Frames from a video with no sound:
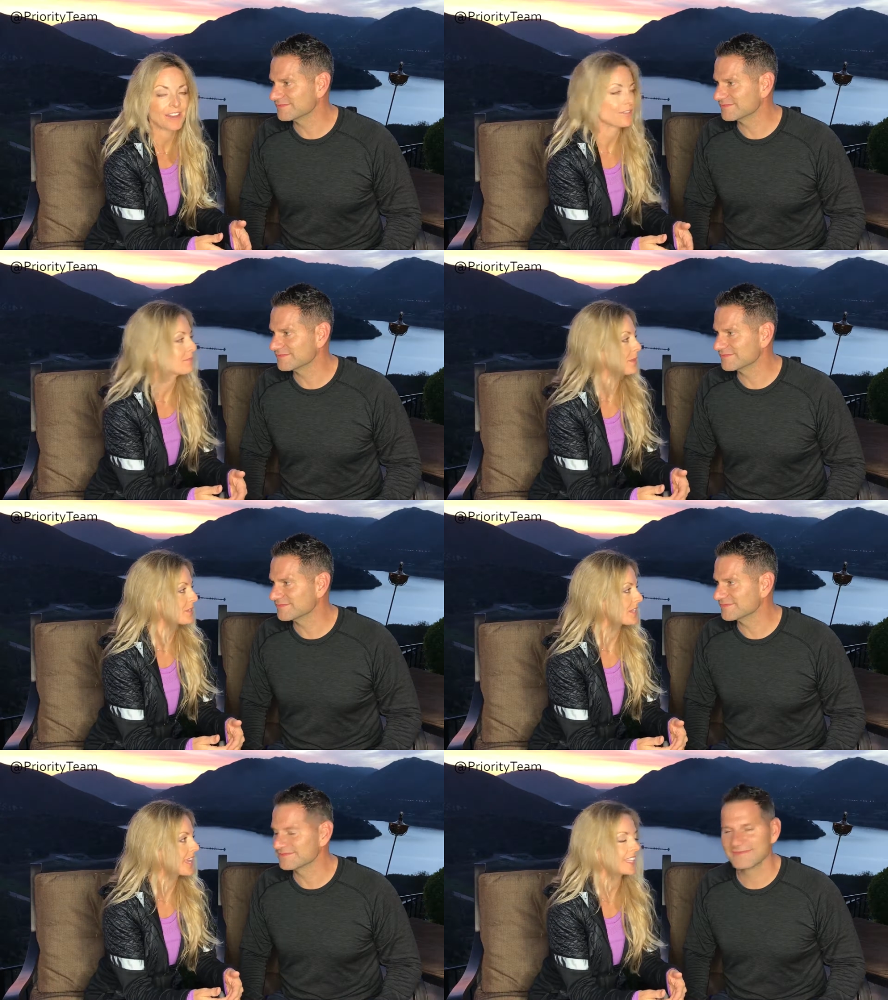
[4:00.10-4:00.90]
Speaker 1: and
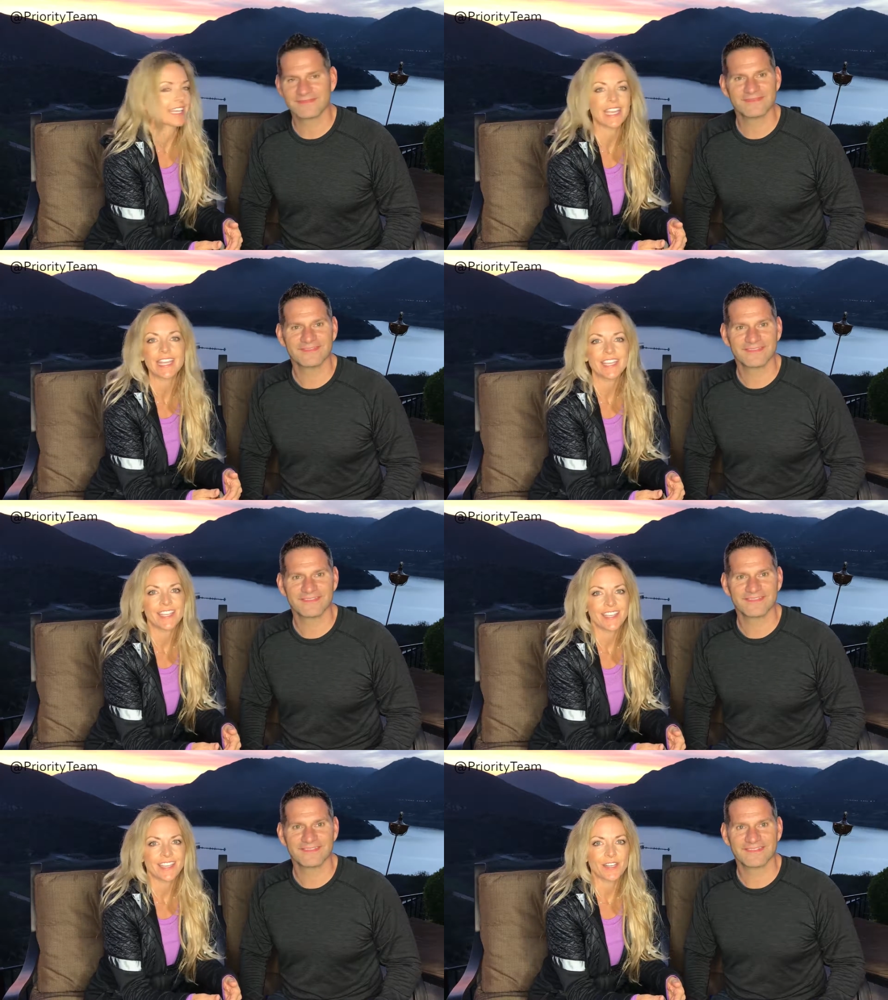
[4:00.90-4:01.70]
most likely,
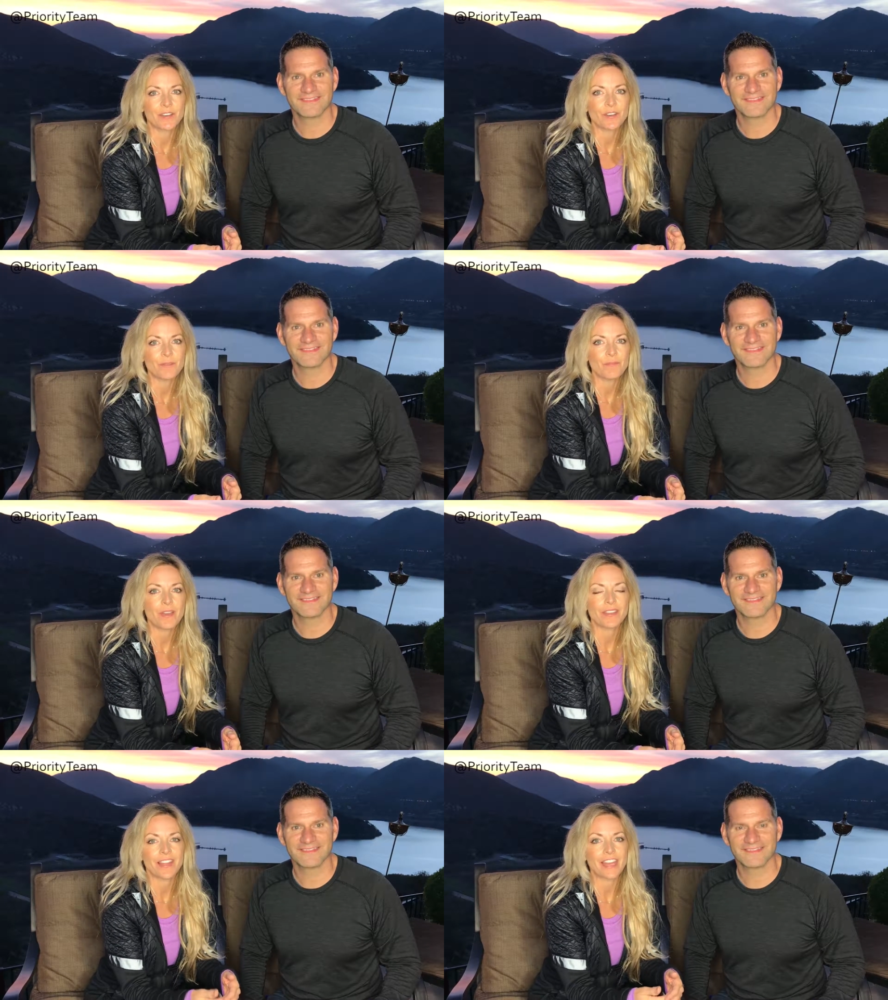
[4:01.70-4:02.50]
you know,
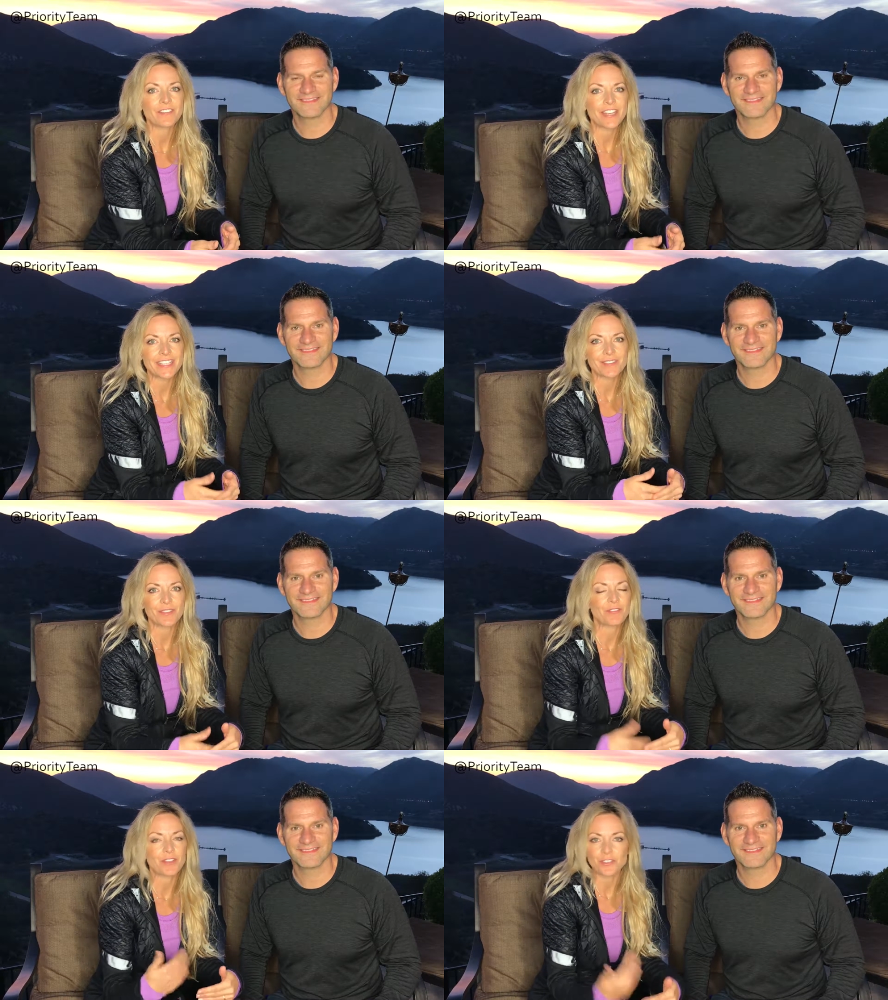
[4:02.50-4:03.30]
a lot of us,
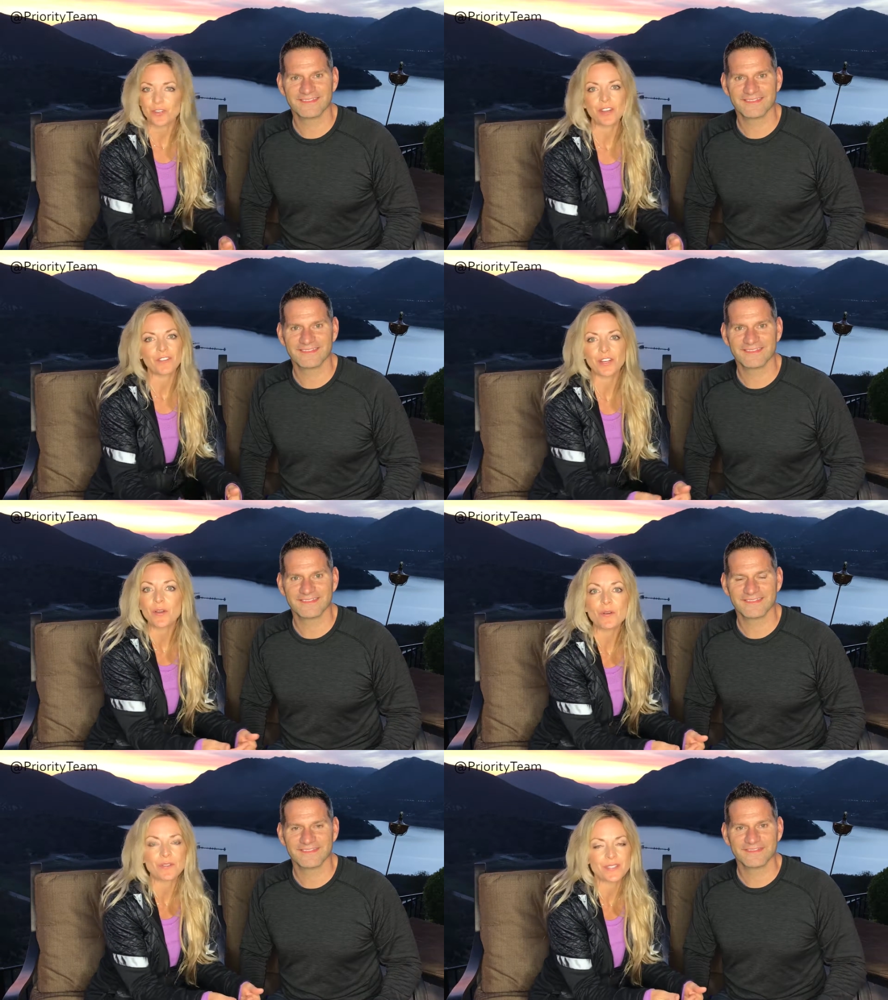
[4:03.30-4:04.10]
we fall short of our
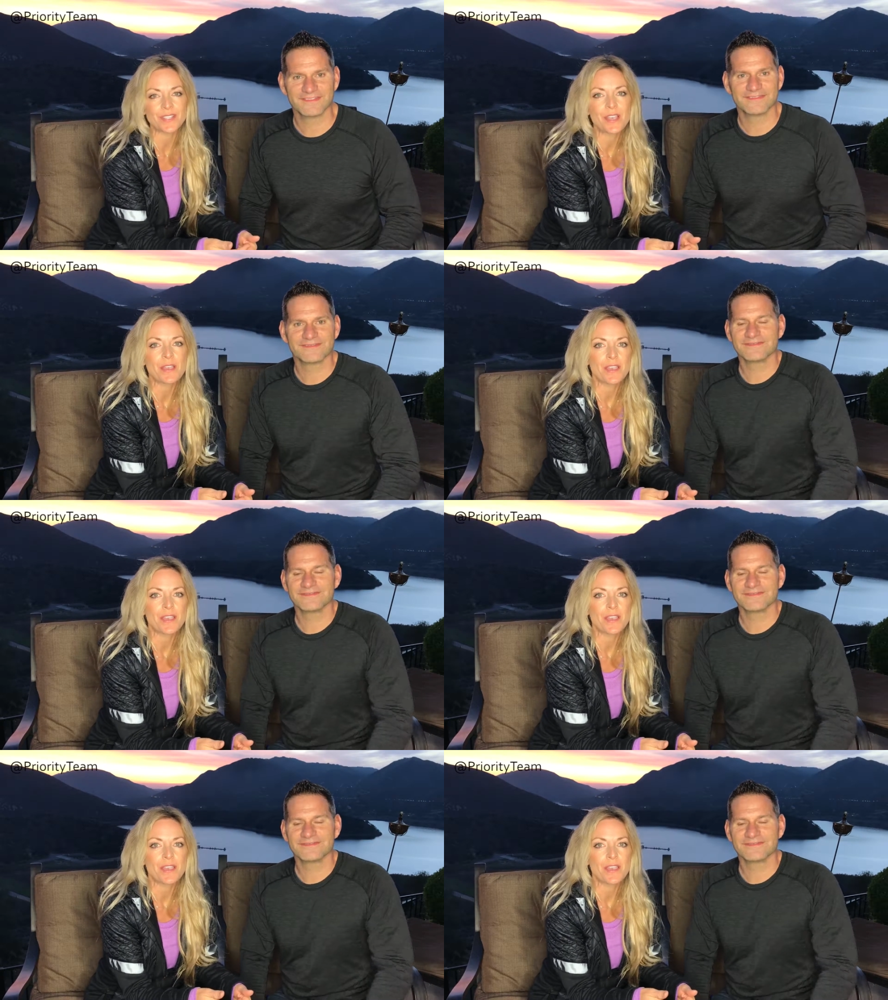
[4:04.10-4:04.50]
goals.